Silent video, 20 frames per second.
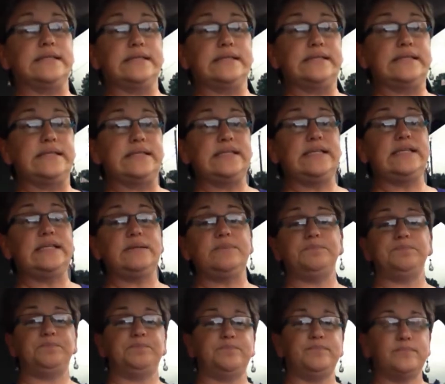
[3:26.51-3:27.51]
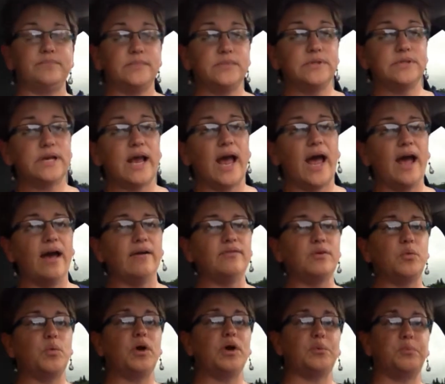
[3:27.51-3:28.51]
seem to have
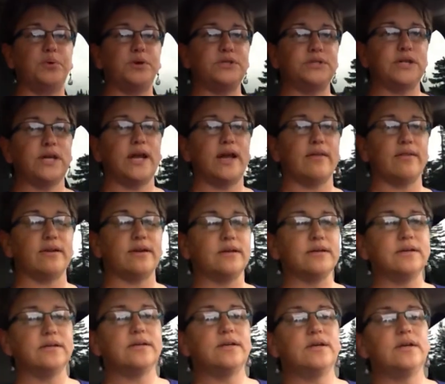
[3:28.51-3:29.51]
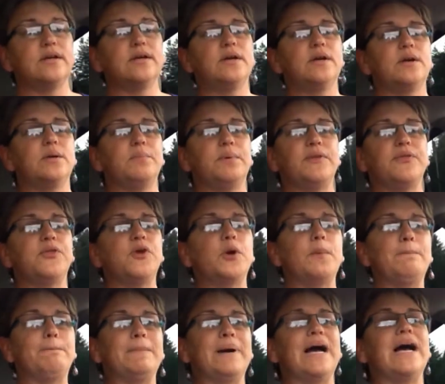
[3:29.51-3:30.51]
it well put together, but their
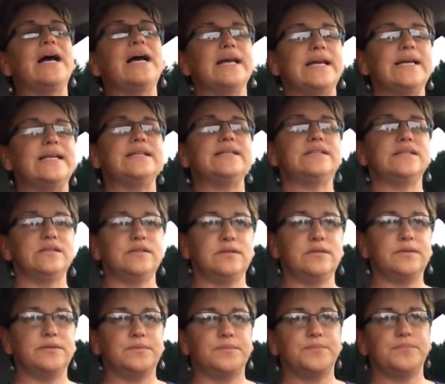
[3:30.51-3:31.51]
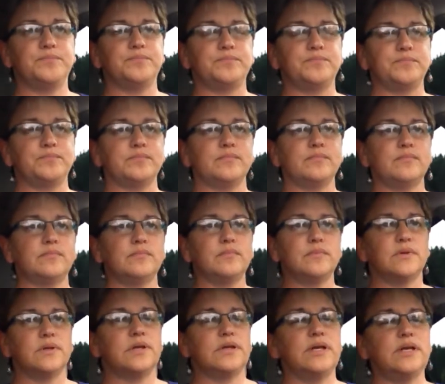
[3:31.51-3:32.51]
mind
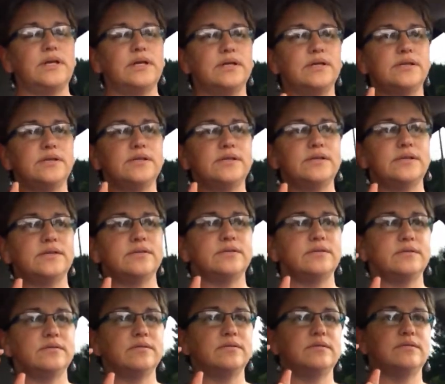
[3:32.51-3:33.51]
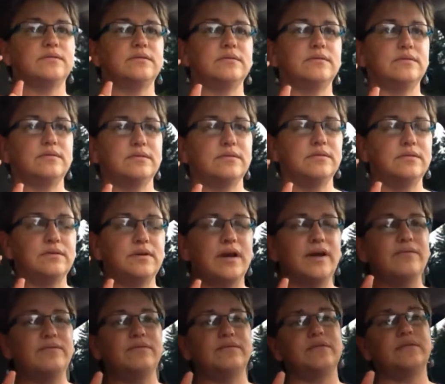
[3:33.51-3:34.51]
is
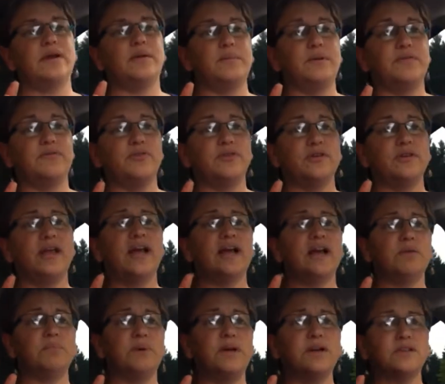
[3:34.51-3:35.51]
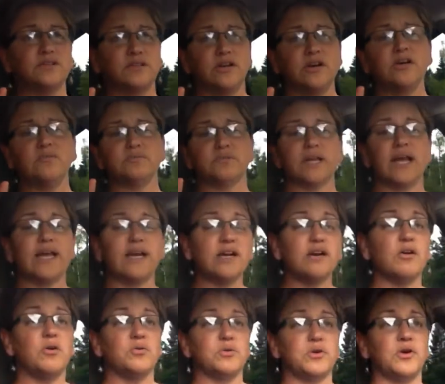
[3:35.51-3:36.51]
not, for lack of better terms, kind of
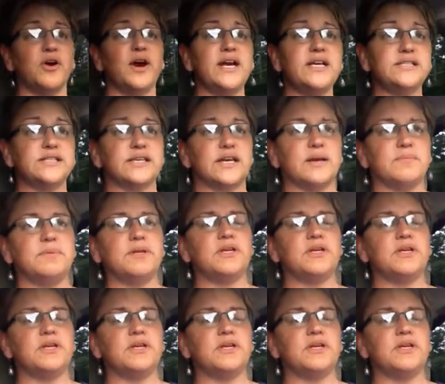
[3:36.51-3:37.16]
going crazy.